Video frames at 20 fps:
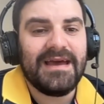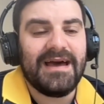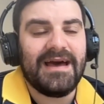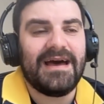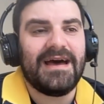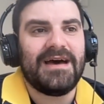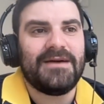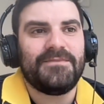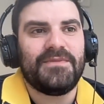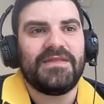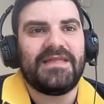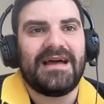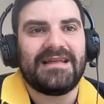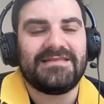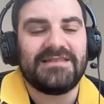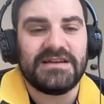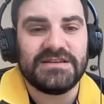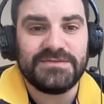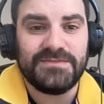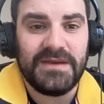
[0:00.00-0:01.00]
Uh, but that
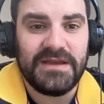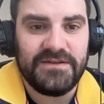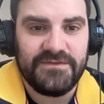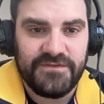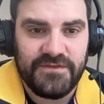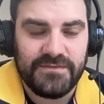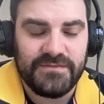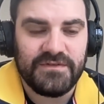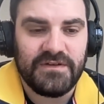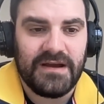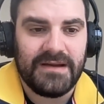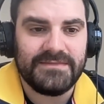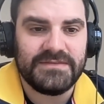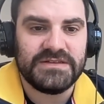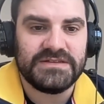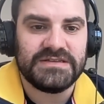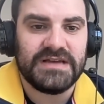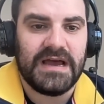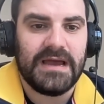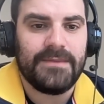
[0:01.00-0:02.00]
does mean from time to
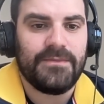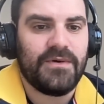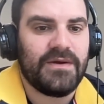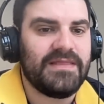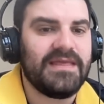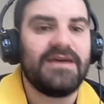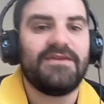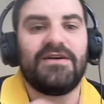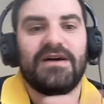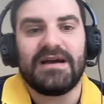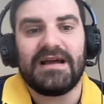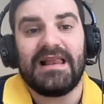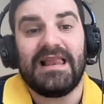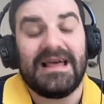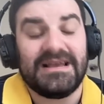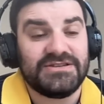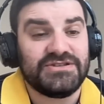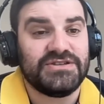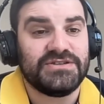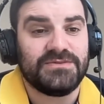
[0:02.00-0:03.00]
time when there are
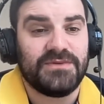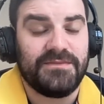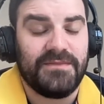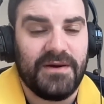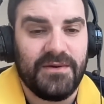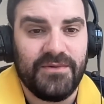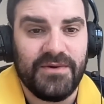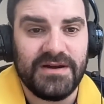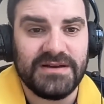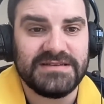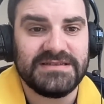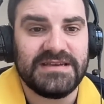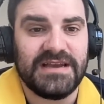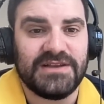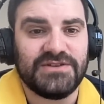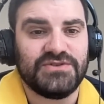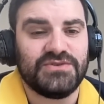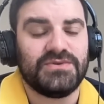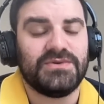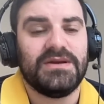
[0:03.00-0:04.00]
clashes with my work
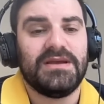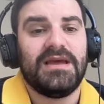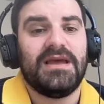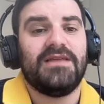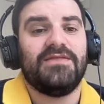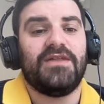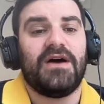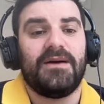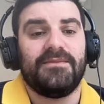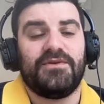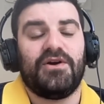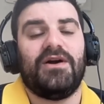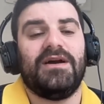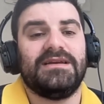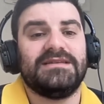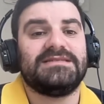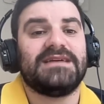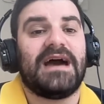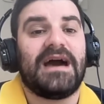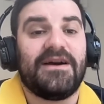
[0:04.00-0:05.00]
schedule that I'm
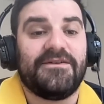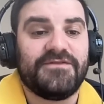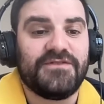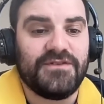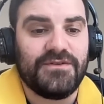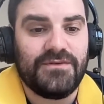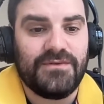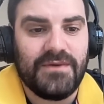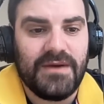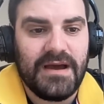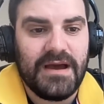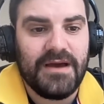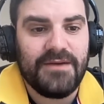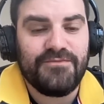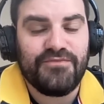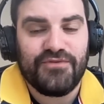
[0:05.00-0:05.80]
going to have to uh,